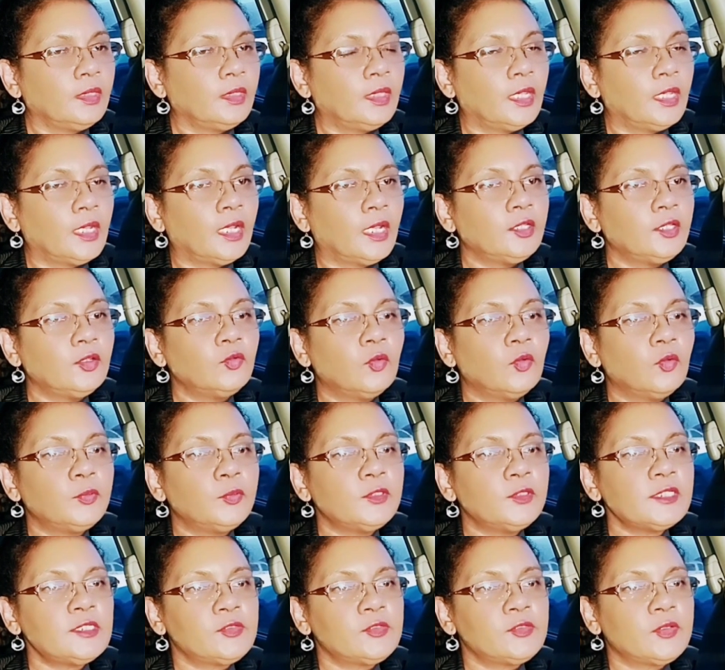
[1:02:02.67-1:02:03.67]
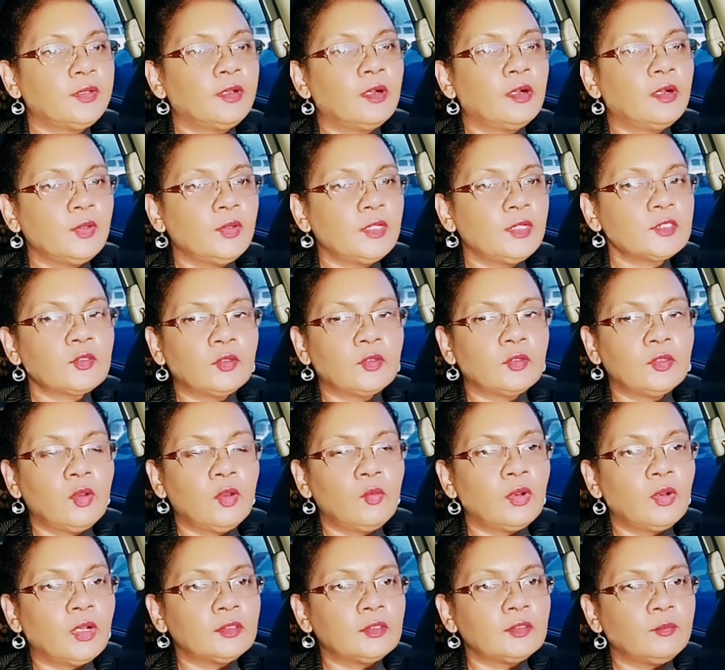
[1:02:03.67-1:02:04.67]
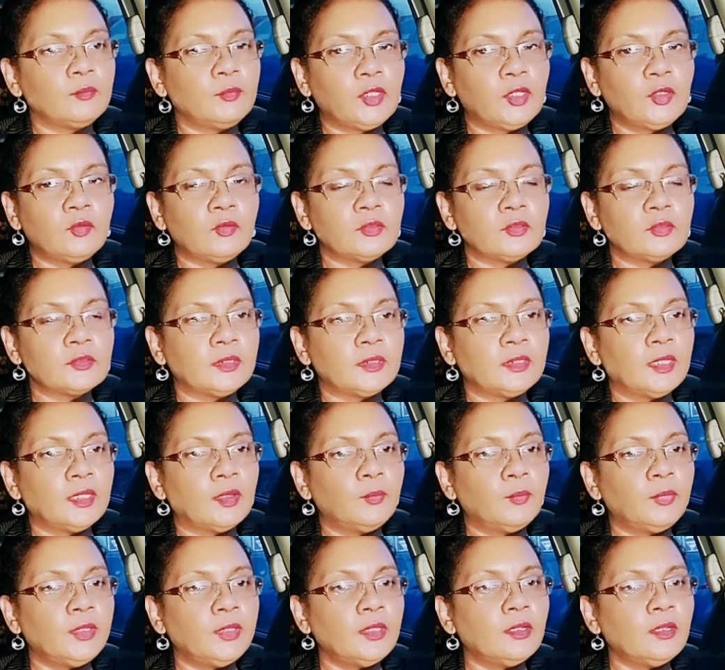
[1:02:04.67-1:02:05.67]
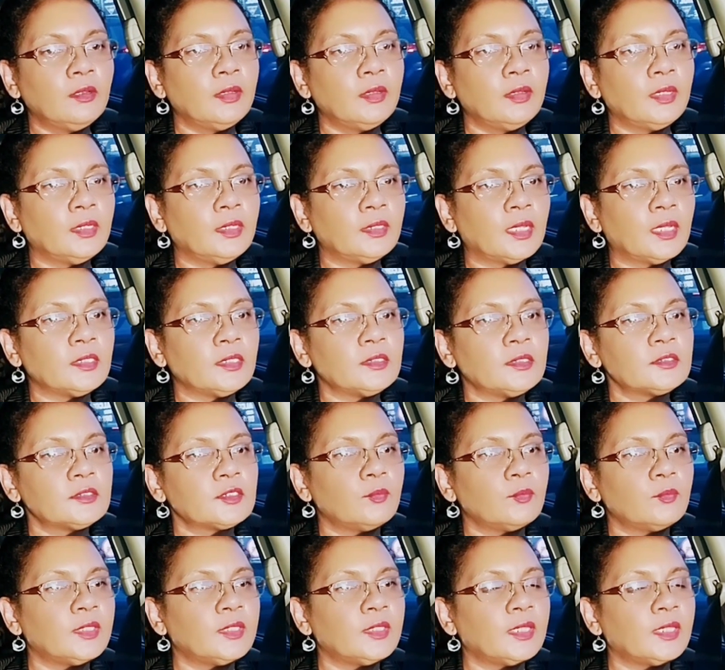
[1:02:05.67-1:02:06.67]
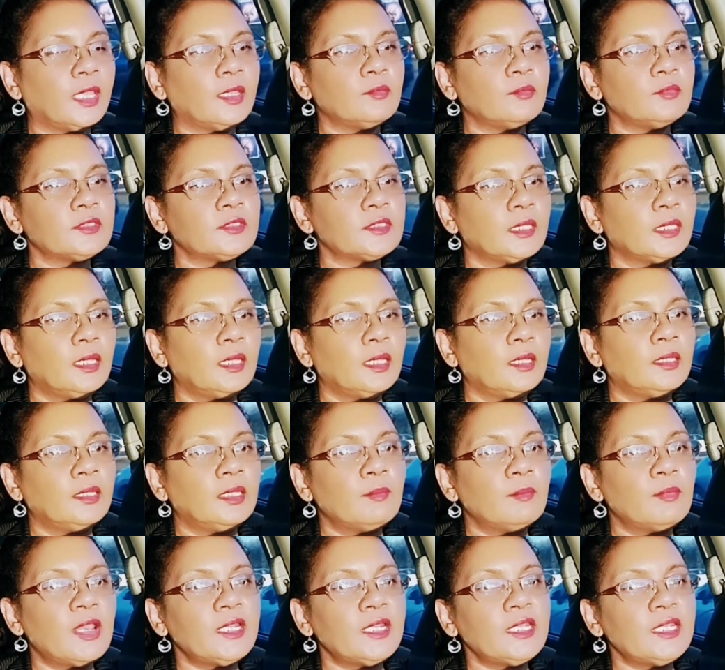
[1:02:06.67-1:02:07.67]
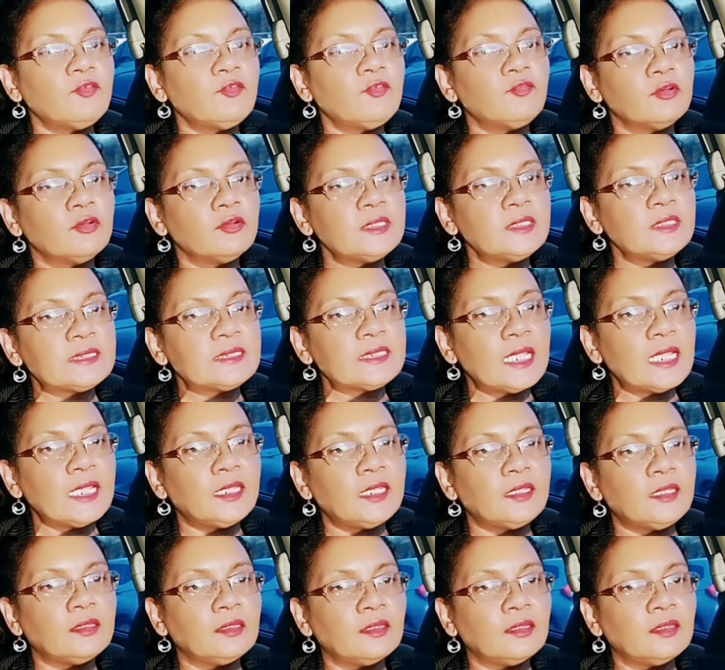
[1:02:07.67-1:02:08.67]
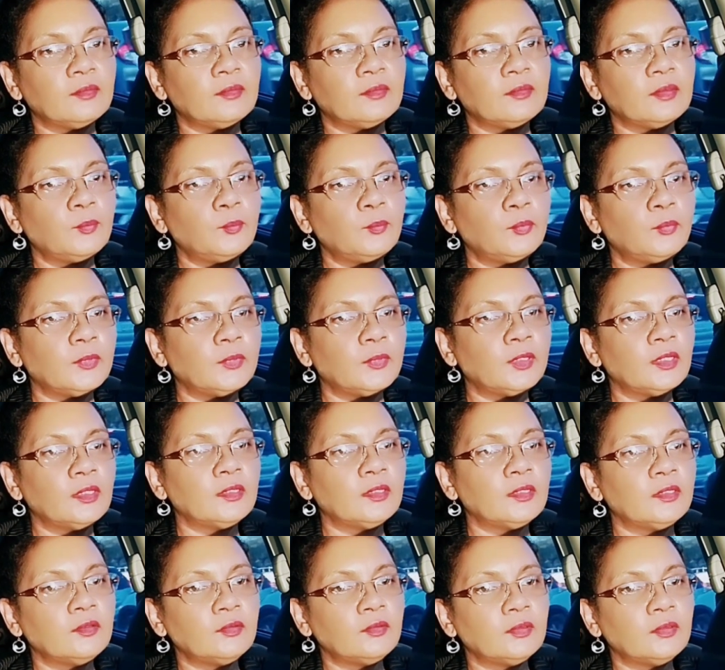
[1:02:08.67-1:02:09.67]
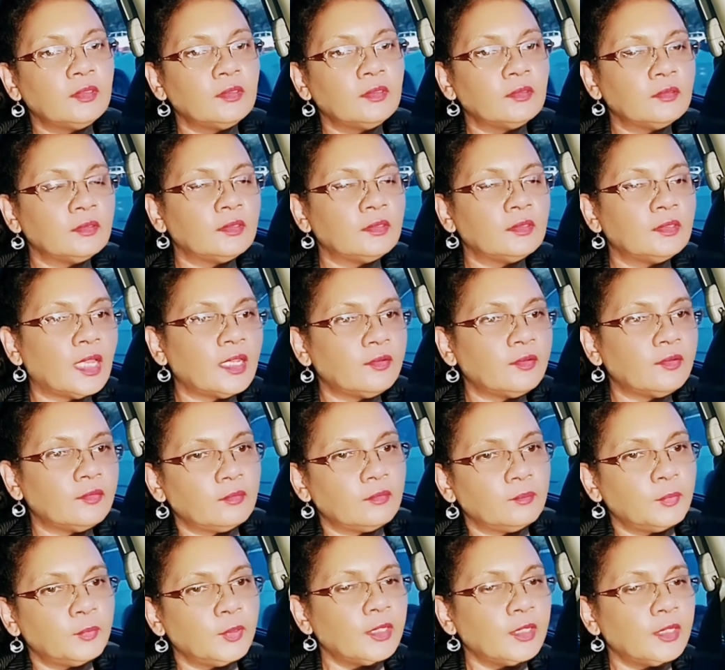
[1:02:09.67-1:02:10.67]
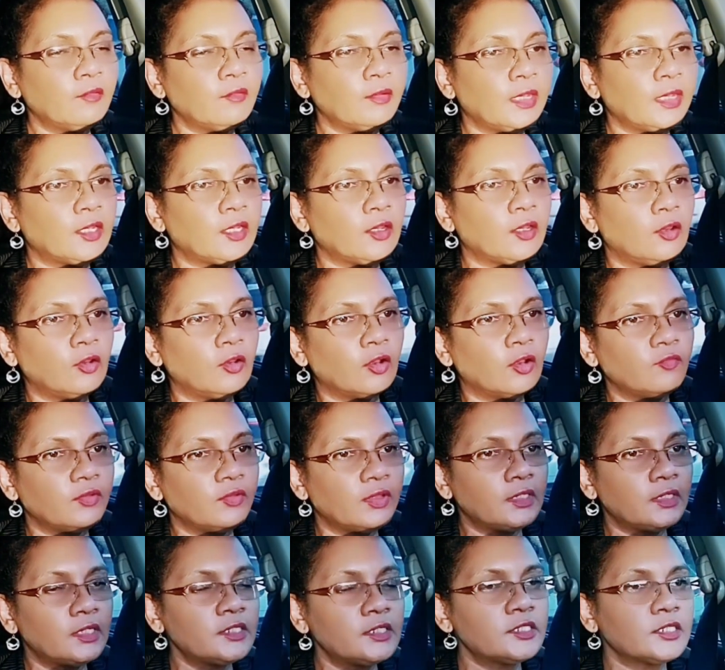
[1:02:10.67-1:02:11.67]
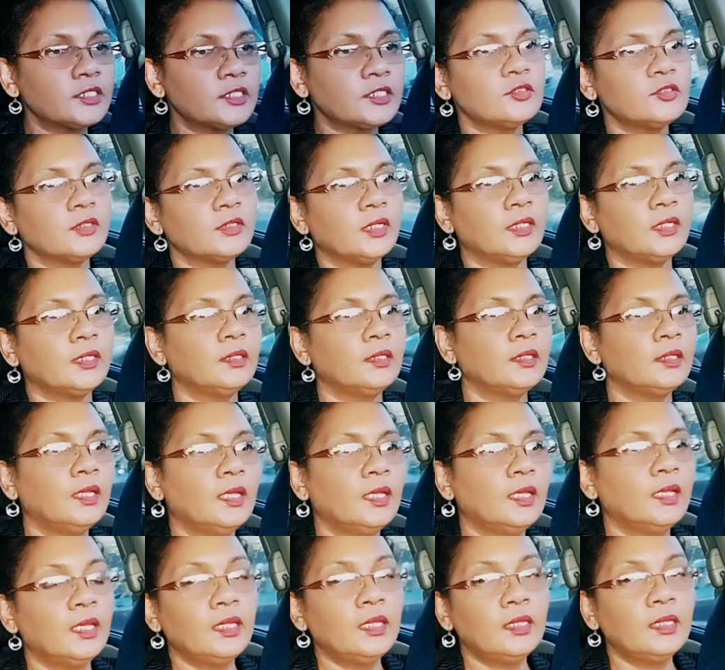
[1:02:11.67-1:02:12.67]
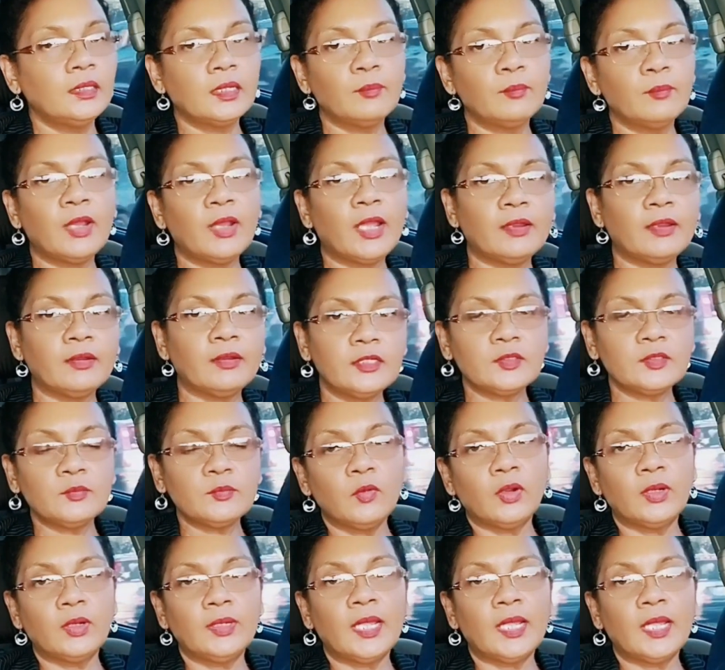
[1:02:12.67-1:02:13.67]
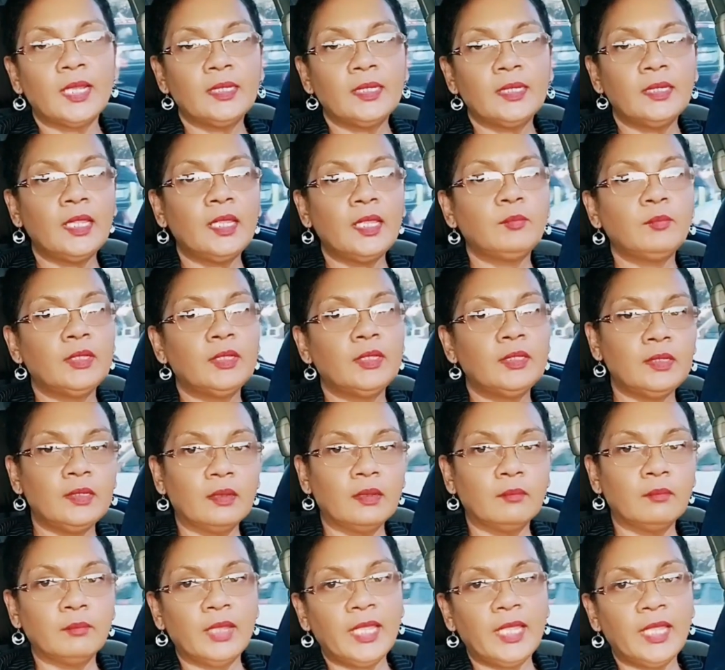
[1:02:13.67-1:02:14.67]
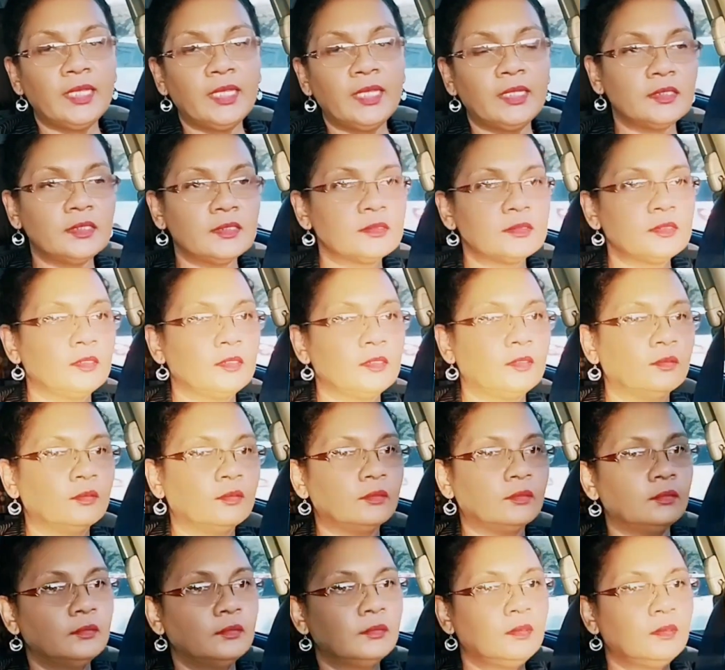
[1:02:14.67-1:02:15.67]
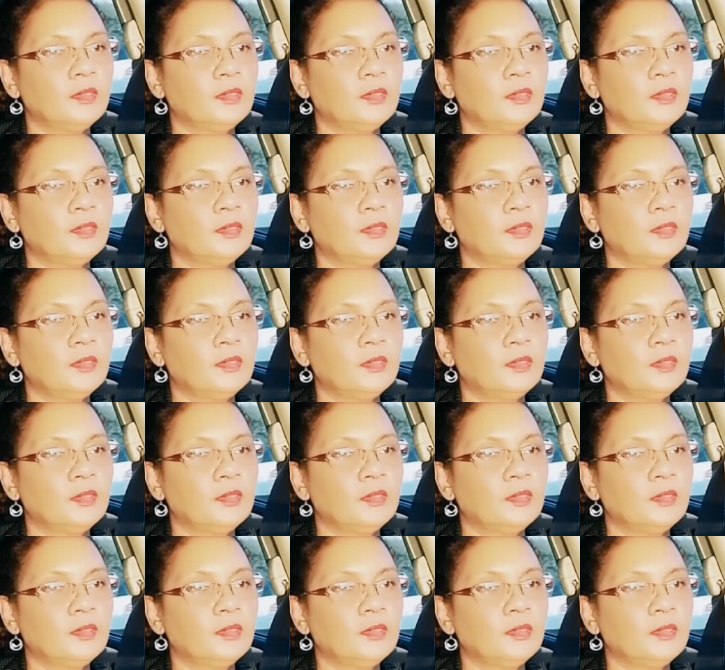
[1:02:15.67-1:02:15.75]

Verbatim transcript: Get, and you know, children are always going to want to be close to their parent, and sometimes they might even resent the, the, the, the, the that parent loving the children in the marriage more than them in their minds, you know.